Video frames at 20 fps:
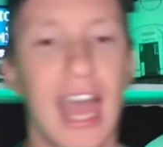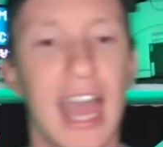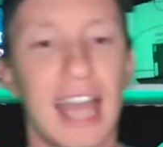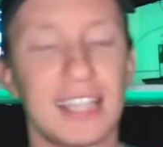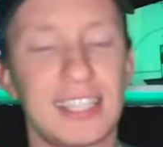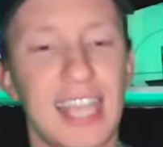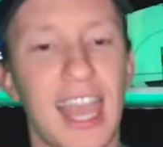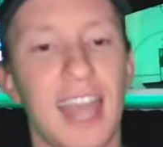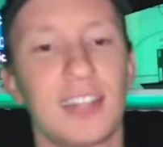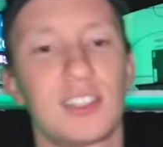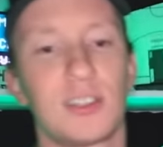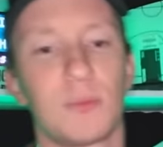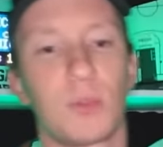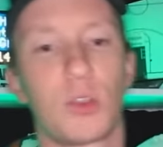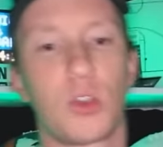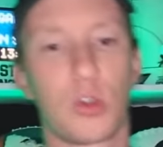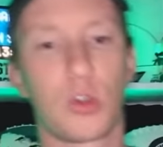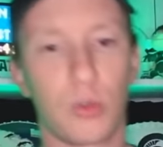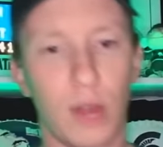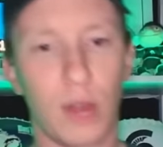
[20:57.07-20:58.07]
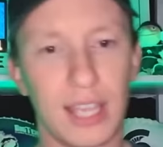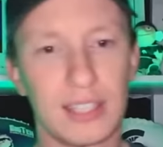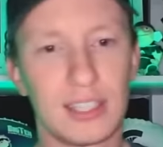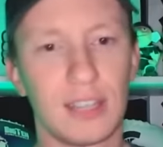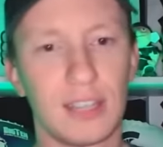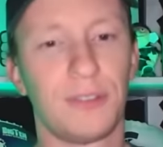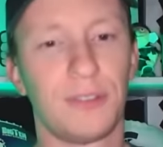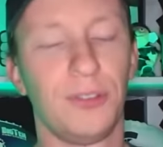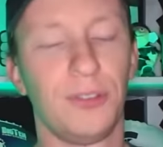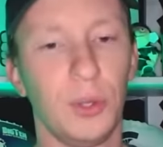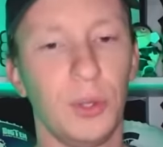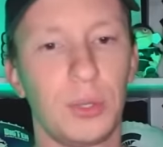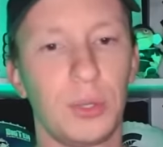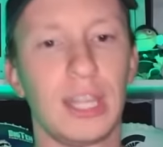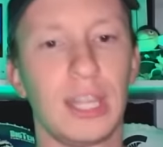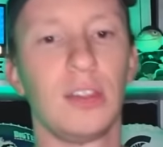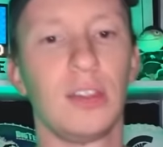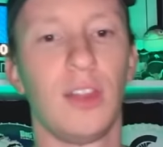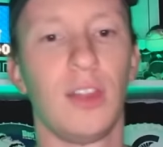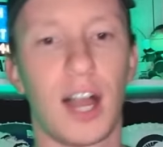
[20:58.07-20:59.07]
has had some crazy
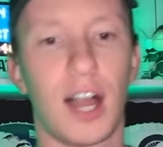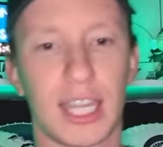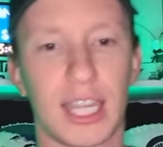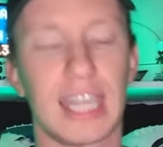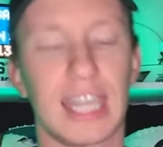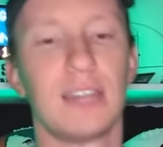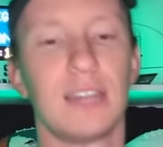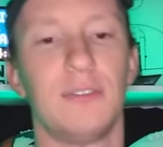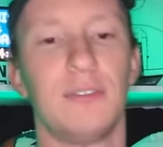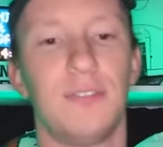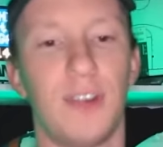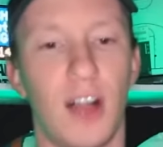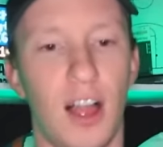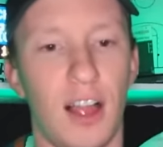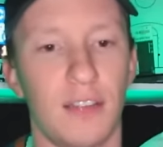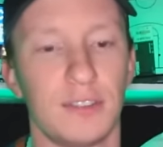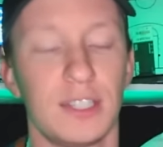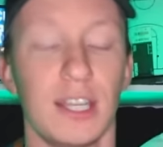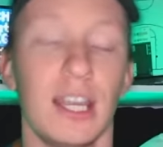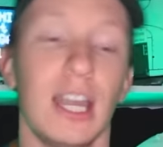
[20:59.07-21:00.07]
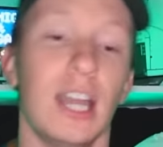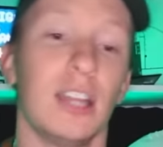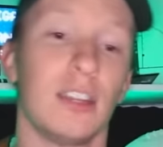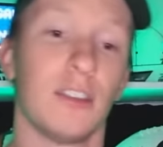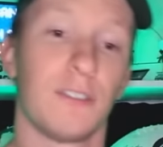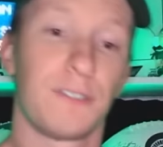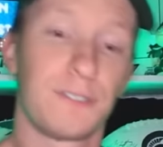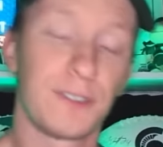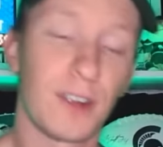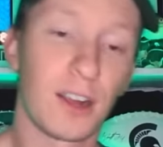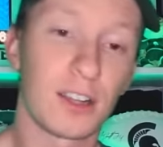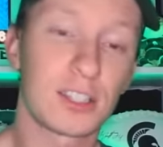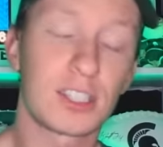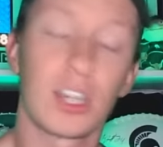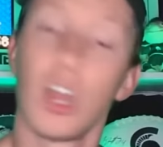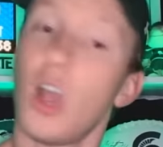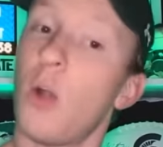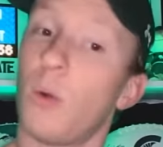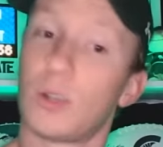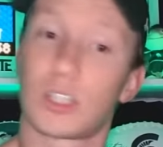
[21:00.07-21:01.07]
fluky luck involved the
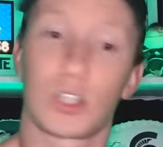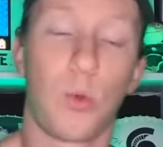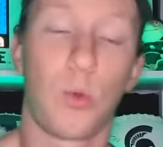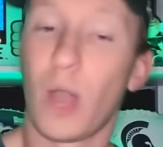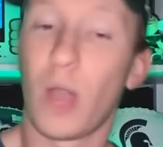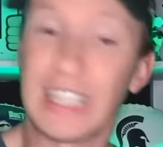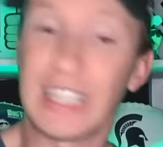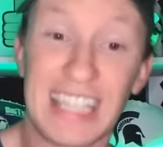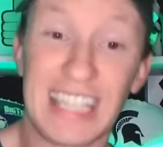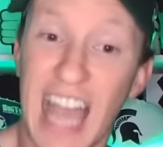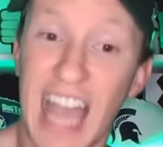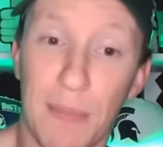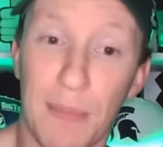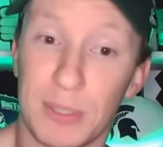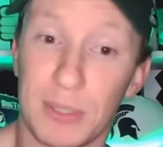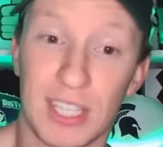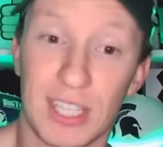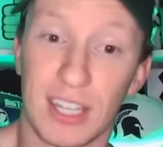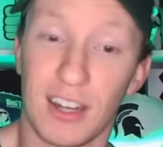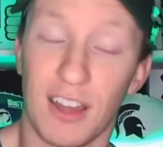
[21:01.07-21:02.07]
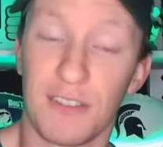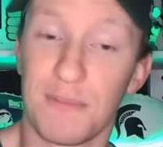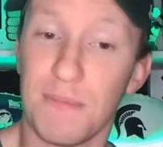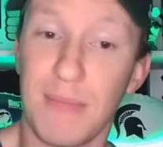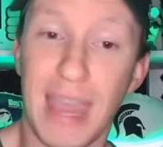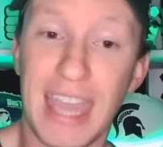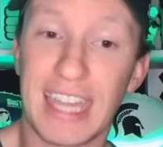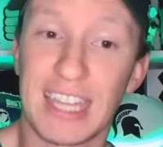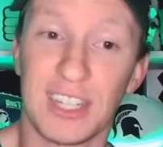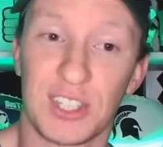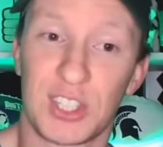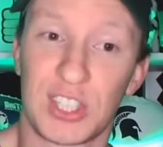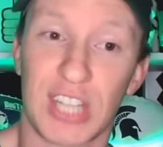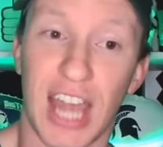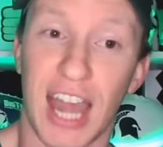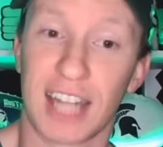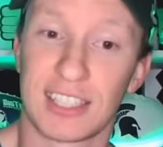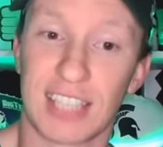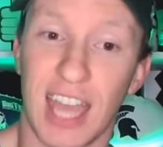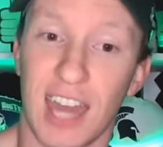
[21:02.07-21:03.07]
first was quite the opposite of making
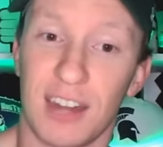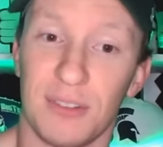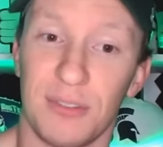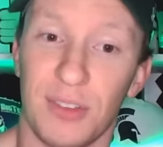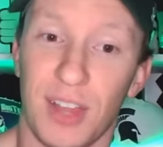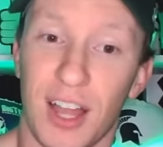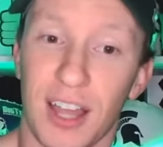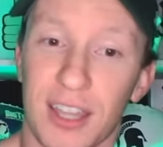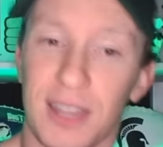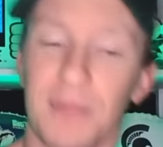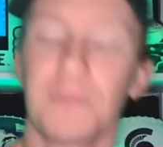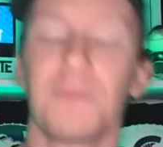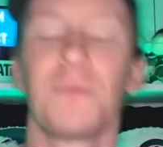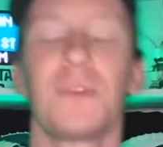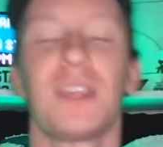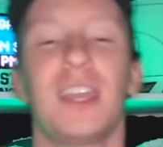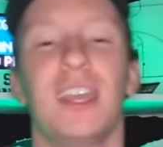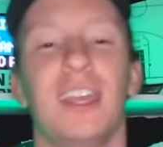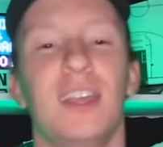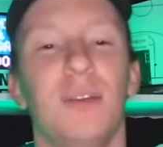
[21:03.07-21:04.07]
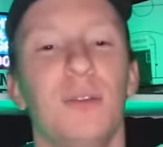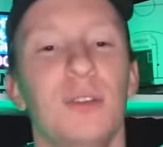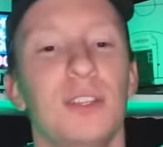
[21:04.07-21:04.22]
shots out of luck it